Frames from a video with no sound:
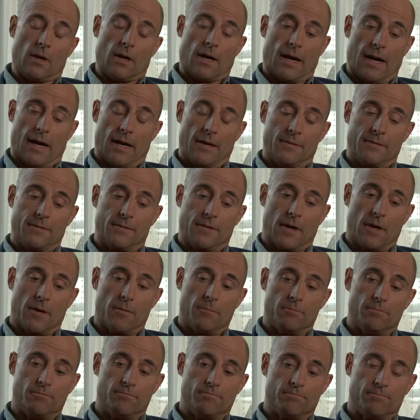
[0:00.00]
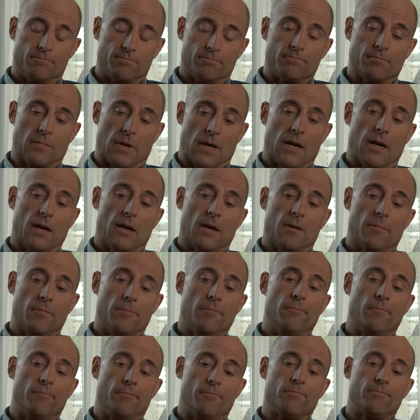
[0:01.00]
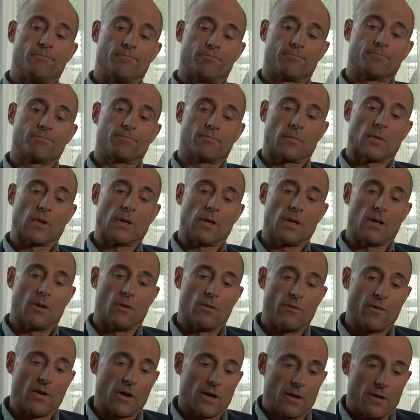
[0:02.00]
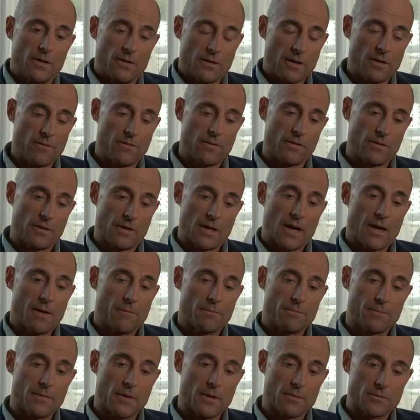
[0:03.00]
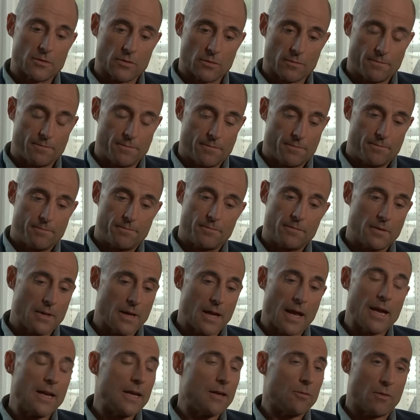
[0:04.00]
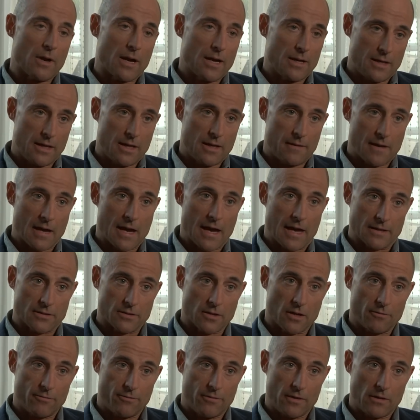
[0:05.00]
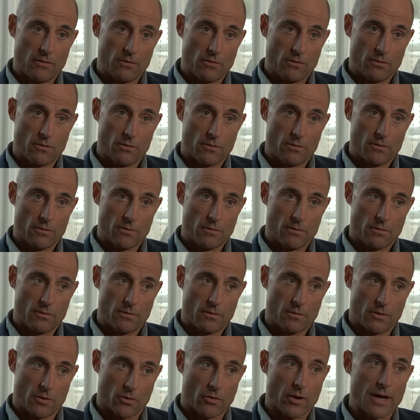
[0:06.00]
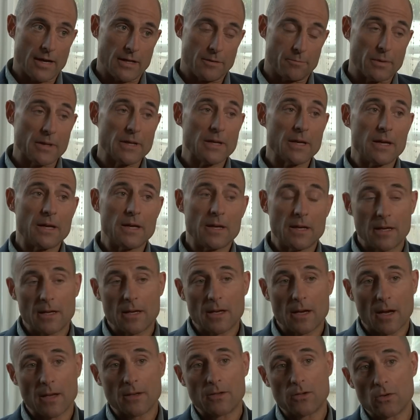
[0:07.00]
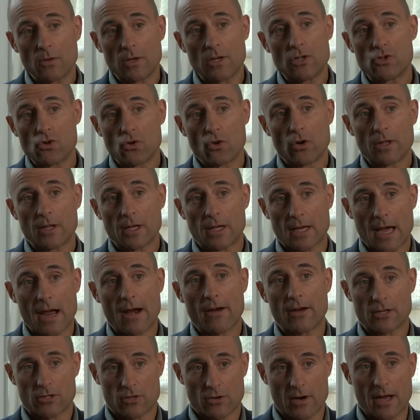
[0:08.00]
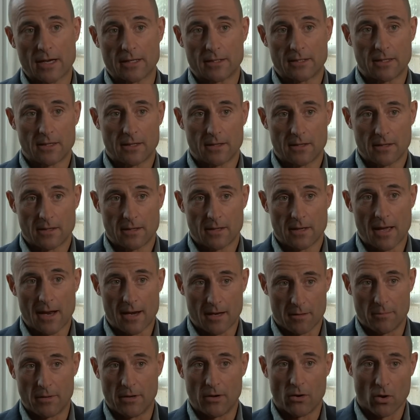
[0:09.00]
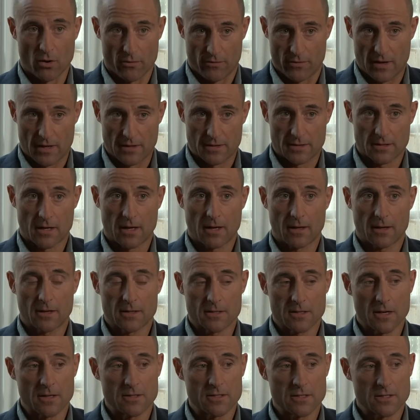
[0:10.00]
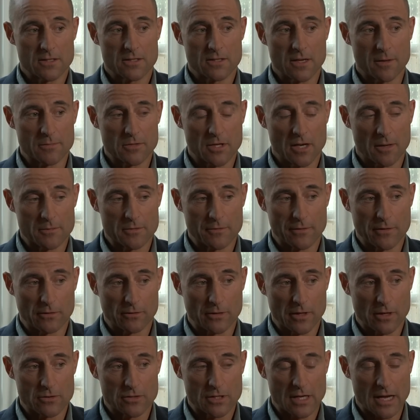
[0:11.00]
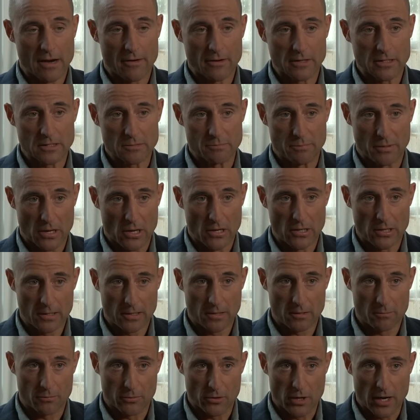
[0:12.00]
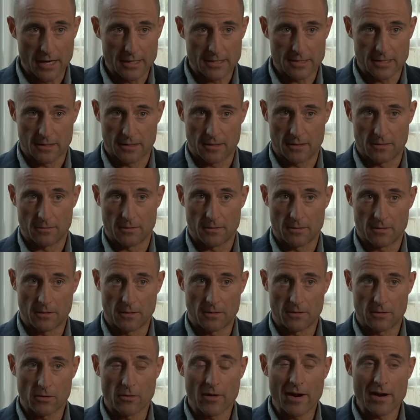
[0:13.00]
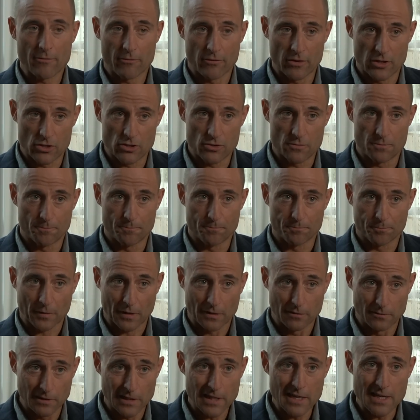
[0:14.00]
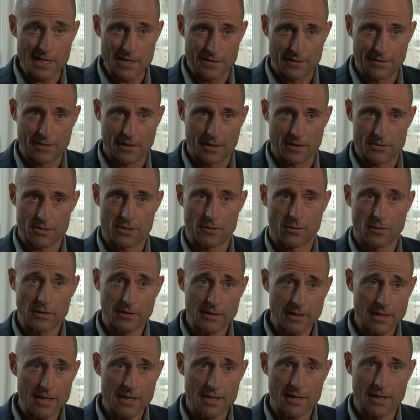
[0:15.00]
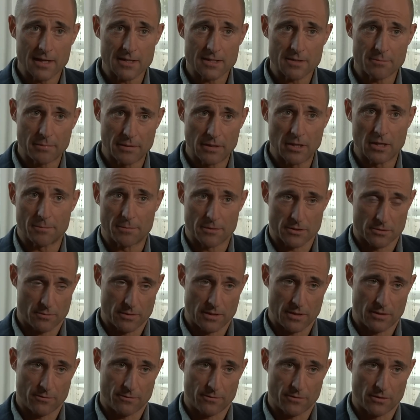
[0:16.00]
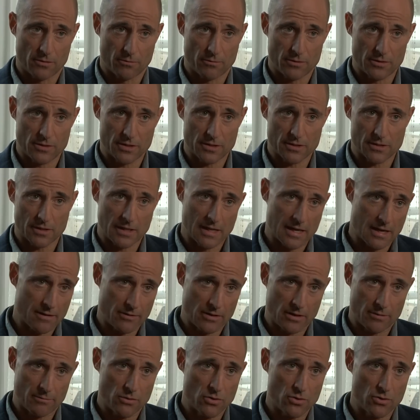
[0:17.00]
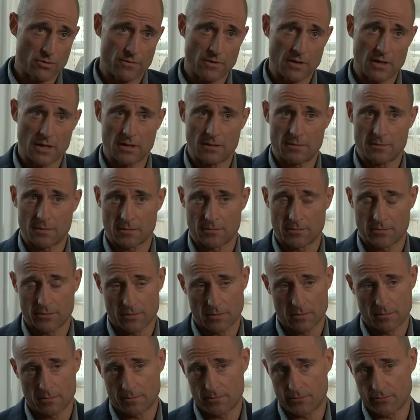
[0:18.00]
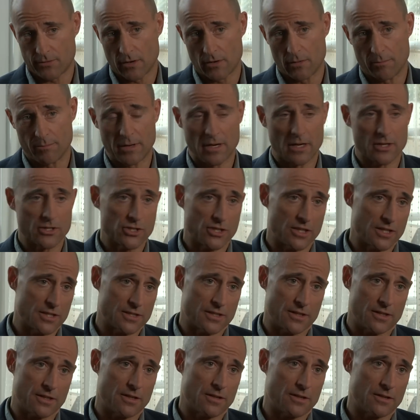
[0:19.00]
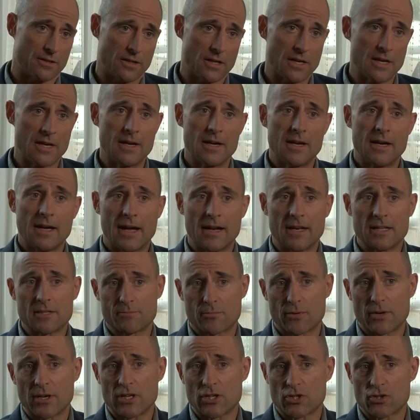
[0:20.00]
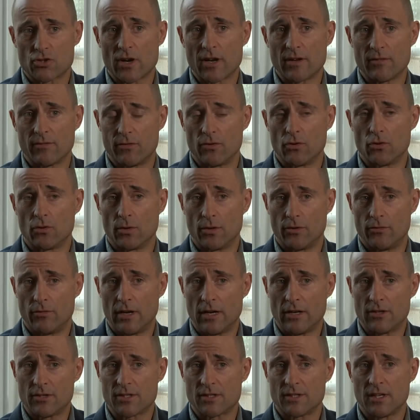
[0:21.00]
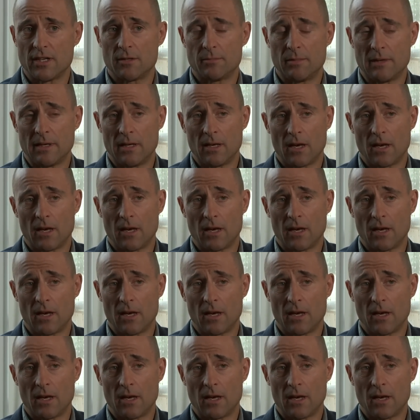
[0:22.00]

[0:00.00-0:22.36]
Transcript: And, um, um, you know, if I could even get anywhere near that, I'd feel great. But it, it, I do enjoy the character actor element of it because I, I just sometimes feel those characters burn a little brighter than, than your average lead does. You know, a lead has a purpose within a film, which is to mm. carry the movie, to, throw a punch, kiss the girl, and it's pretty straightforward, really. You just need to be